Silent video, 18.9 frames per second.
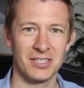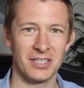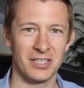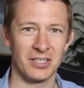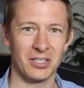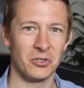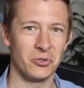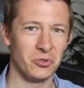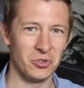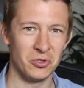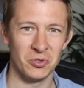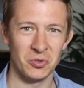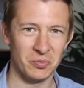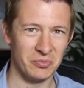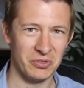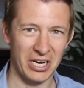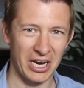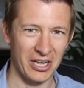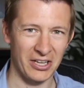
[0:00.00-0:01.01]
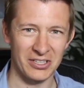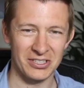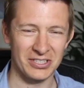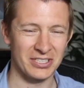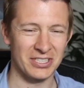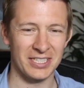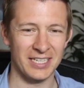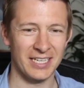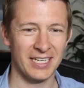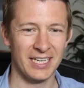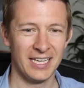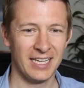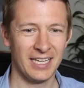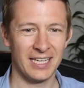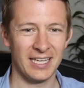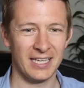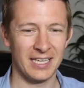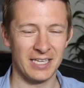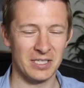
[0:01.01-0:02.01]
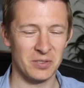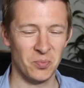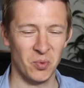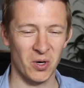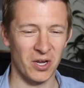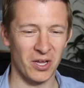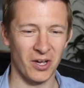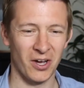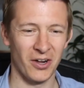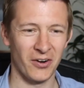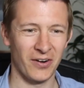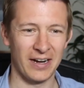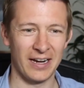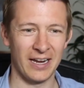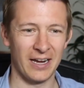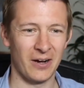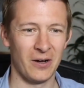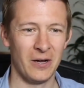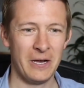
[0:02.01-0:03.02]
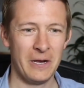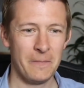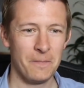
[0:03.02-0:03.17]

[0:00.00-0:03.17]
a YouTube challenge that he's putting on right now.